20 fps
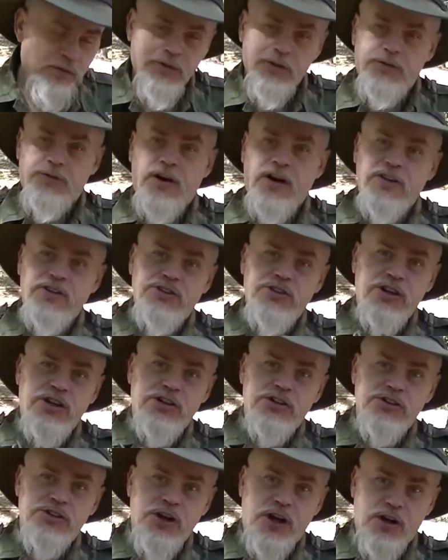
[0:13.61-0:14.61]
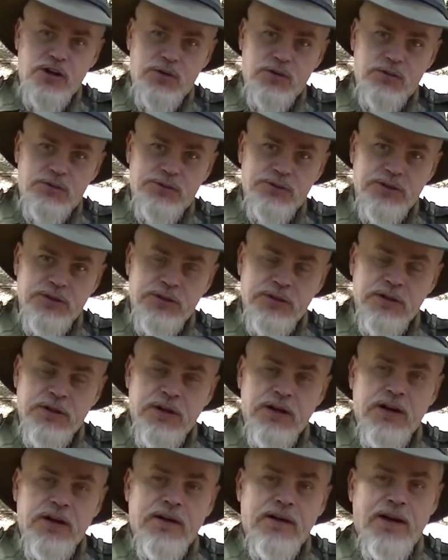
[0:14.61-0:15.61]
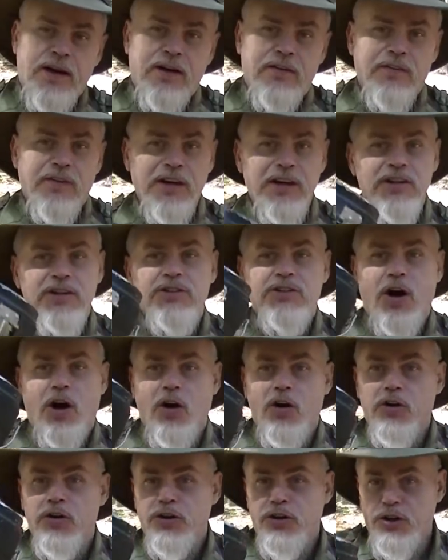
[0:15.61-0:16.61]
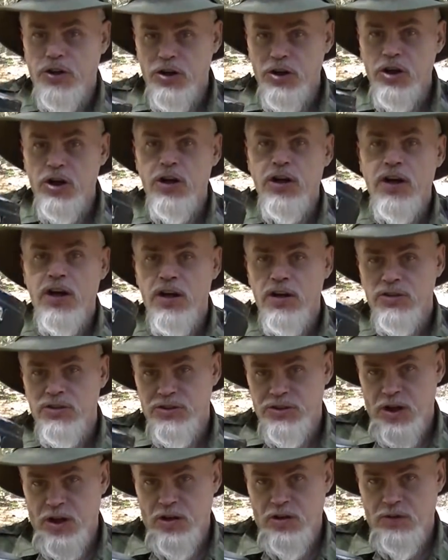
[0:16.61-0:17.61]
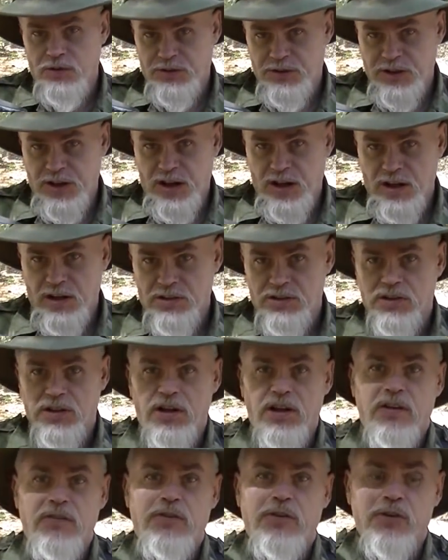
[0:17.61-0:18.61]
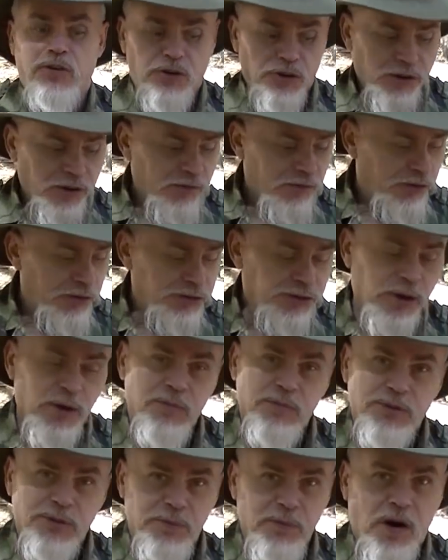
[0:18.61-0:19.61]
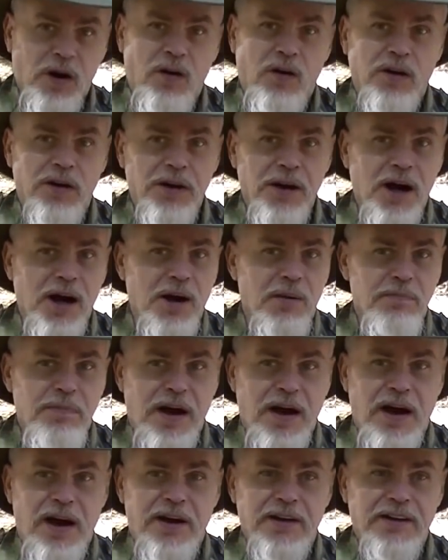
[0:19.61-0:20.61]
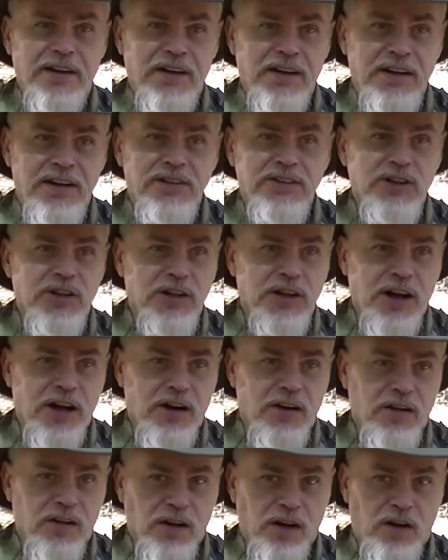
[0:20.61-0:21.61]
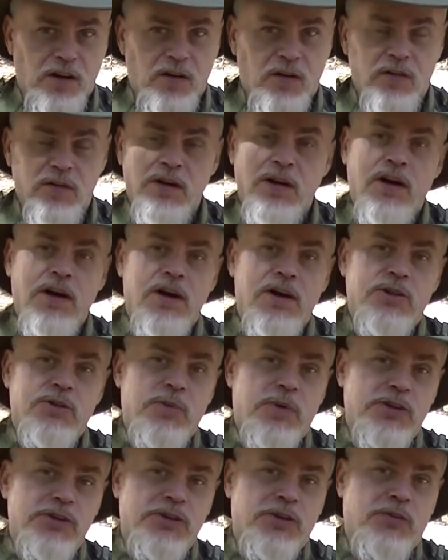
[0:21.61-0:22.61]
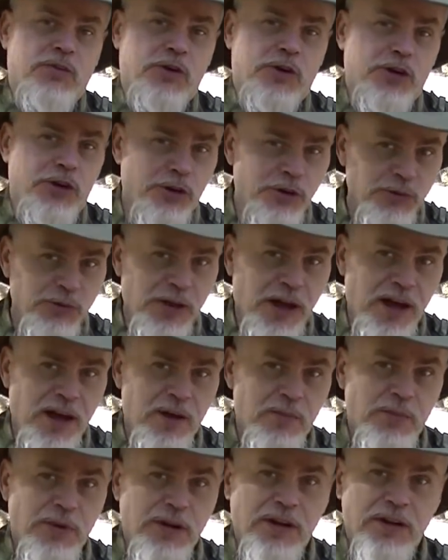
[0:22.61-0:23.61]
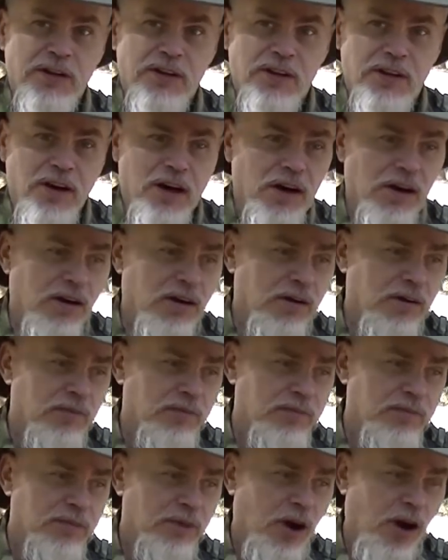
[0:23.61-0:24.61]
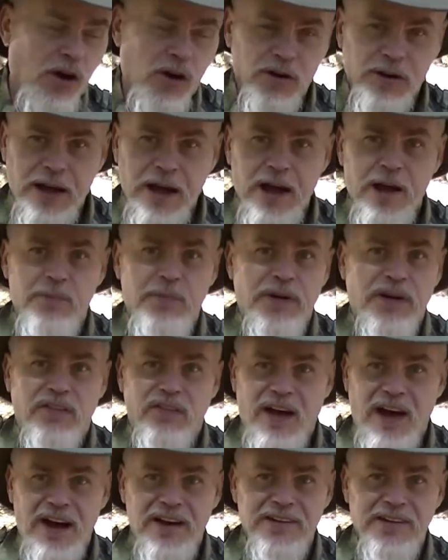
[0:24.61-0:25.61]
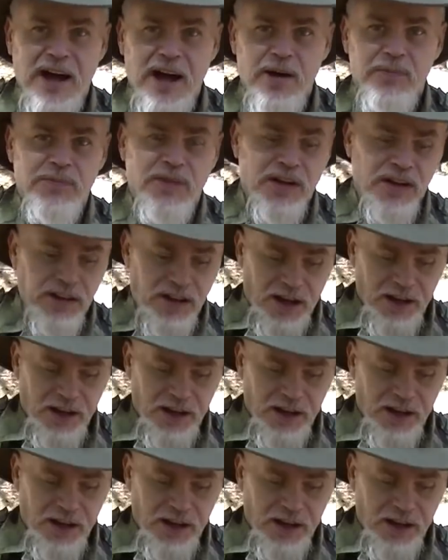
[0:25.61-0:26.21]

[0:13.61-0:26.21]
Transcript: Trangia stoves. Now these are good stove sets if you're looking for something small and compact and easy to carry along, especially for canoe camping, car camping, that type thing,